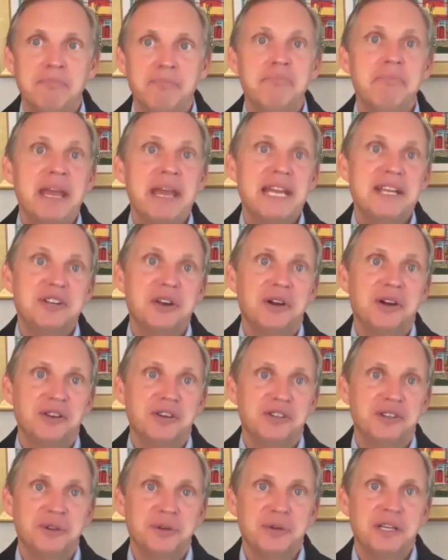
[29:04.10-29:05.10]
bait
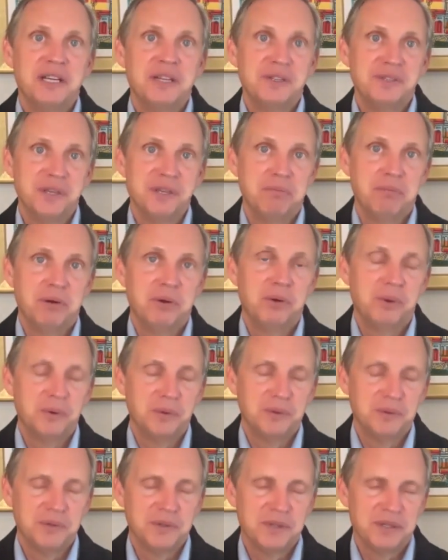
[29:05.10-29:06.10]
on trees and
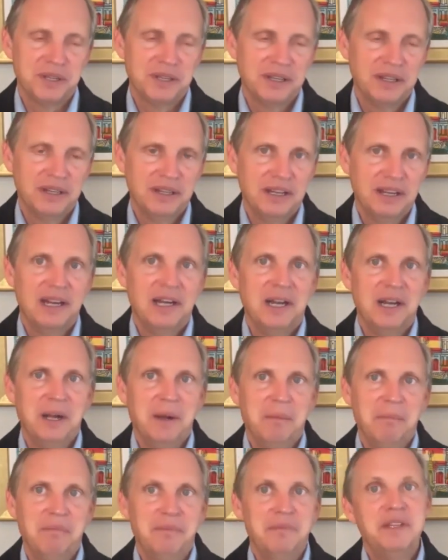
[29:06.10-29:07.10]
poles
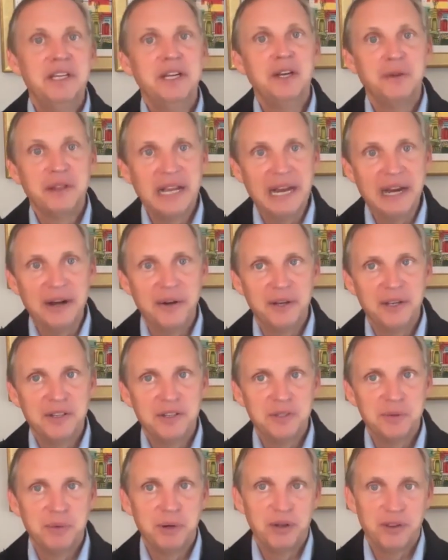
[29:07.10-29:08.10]
near the
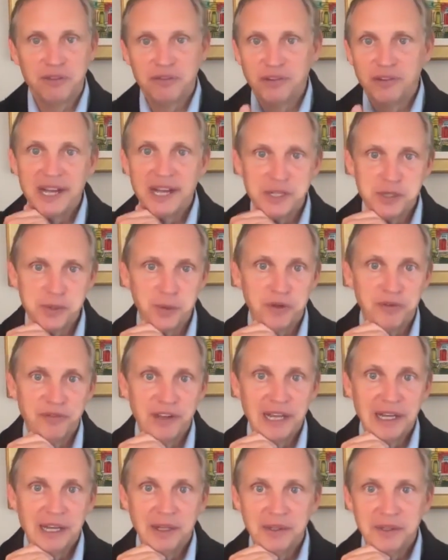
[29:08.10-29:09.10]
areas where the flies were
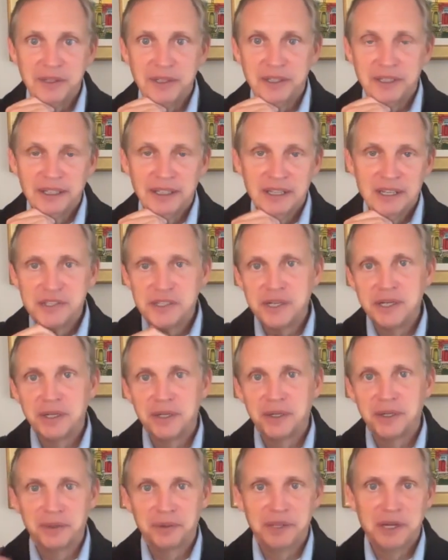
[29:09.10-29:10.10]
found.
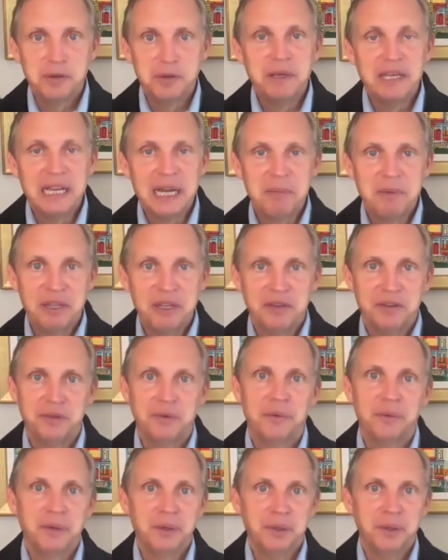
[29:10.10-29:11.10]
So they'll be coming
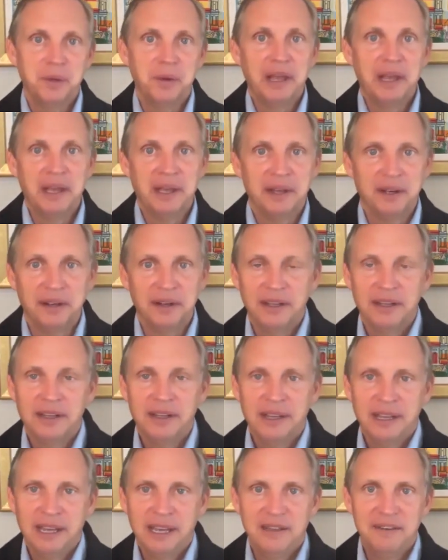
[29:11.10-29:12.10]
through and
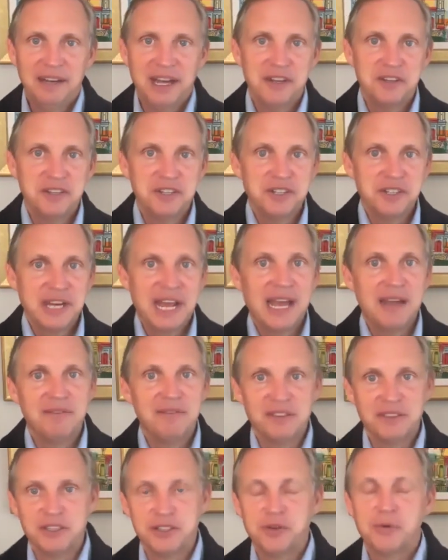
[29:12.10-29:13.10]
not just
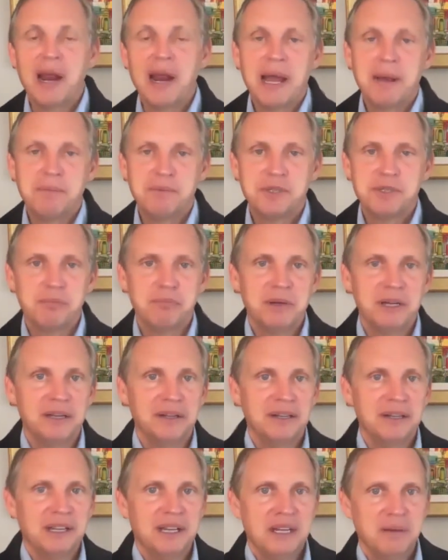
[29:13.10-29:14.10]
having the traps, but